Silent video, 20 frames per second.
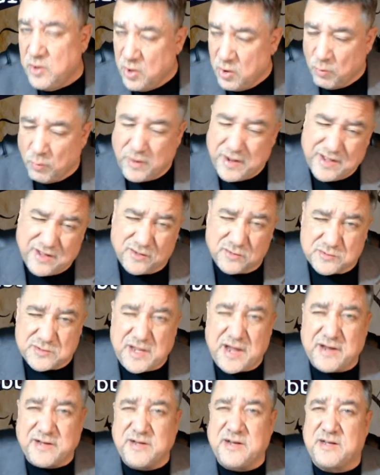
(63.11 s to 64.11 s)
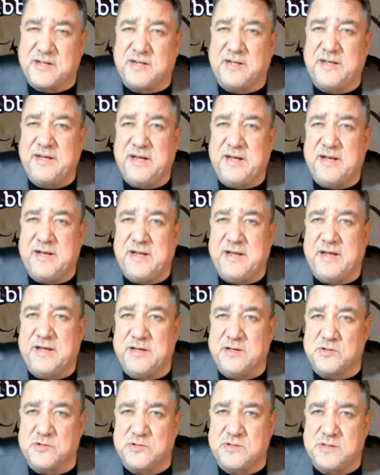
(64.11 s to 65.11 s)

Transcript: Well, technically it is.